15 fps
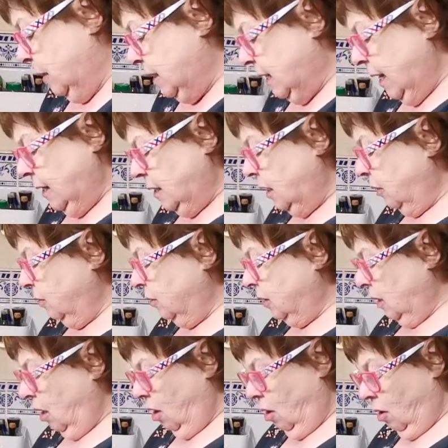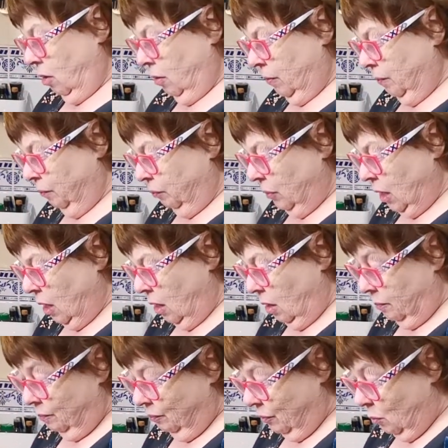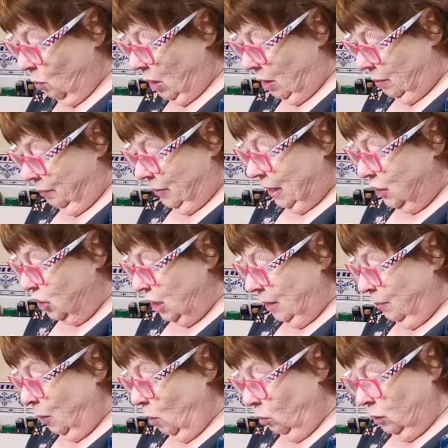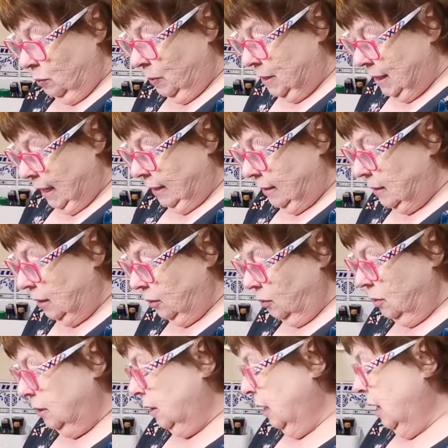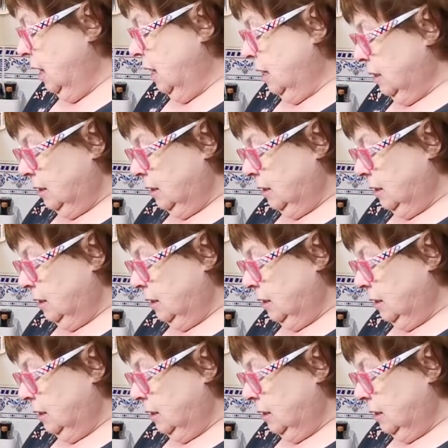The potatoes are, well, they're cheap old potatoes.